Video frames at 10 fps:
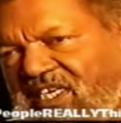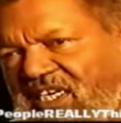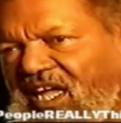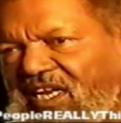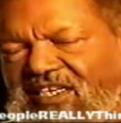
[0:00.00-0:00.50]

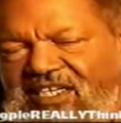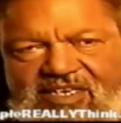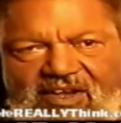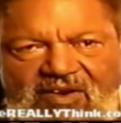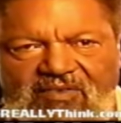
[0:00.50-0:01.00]
King holiday
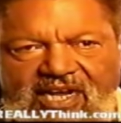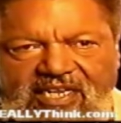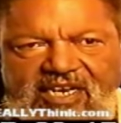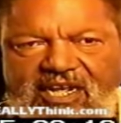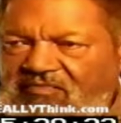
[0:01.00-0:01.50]
is all right,
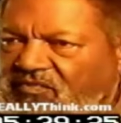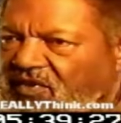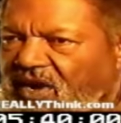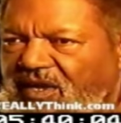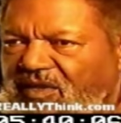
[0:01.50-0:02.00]
and I'm
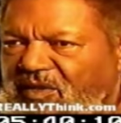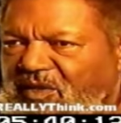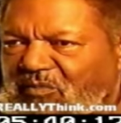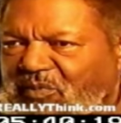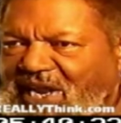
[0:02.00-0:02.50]
for it.
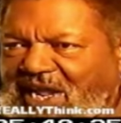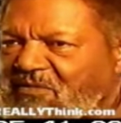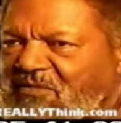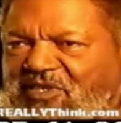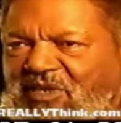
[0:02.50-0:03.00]
But I
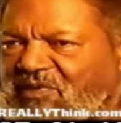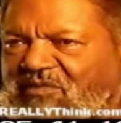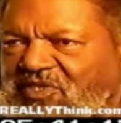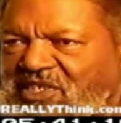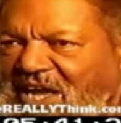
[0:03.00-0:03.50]
don't jump up
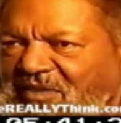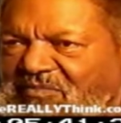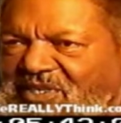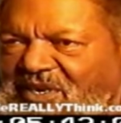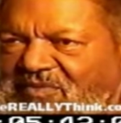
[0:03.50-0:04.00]
and shout
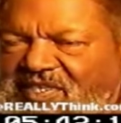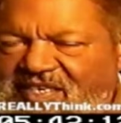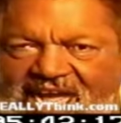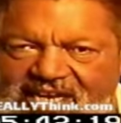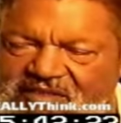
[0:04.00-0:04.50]
because we
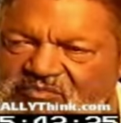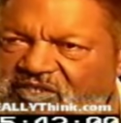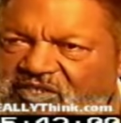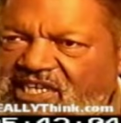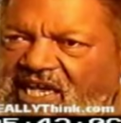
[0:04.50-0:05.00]
got it,
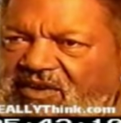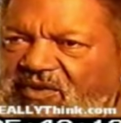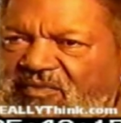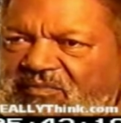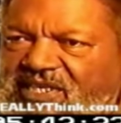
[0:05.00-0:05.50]
because I
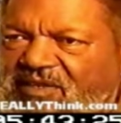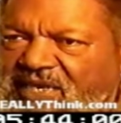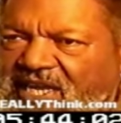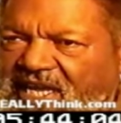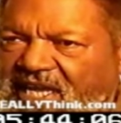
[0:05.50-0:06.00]
know the meaning
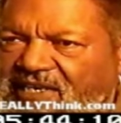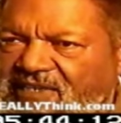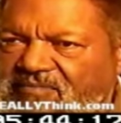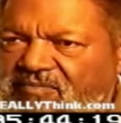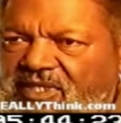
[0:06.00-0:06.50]
behind it.
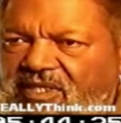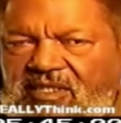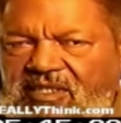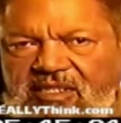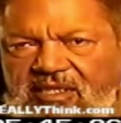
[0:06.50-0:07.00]

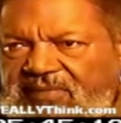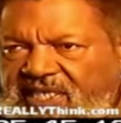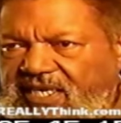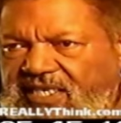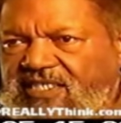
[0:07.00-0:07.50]
The
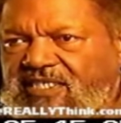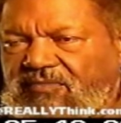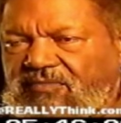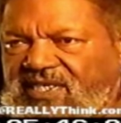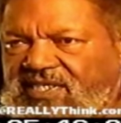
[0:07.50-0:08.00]
meaning is
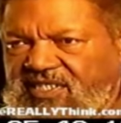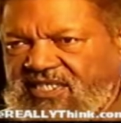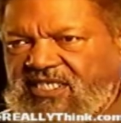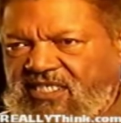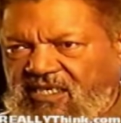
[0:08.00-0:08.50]
that once a
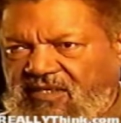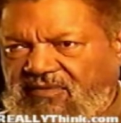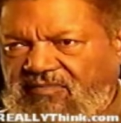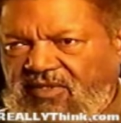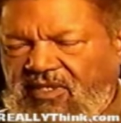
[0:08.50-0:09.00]
year,
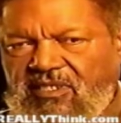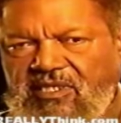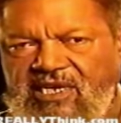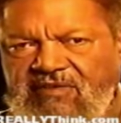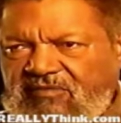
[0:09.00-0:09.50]

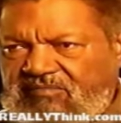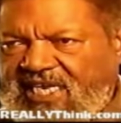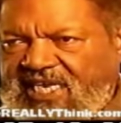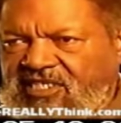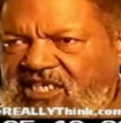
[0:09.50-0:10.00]
every
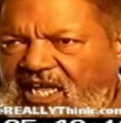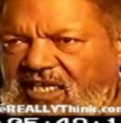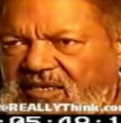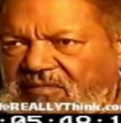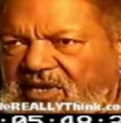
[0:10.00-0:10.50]
black
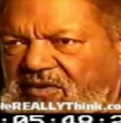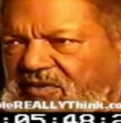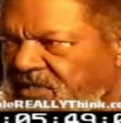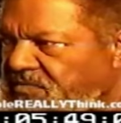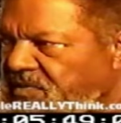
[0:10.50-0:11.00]
child in
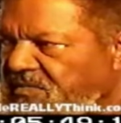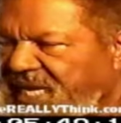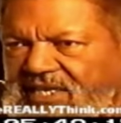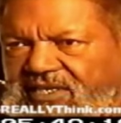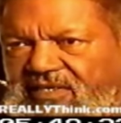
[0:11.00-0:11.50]
America is
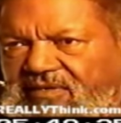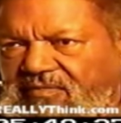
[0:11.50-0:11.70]
reminded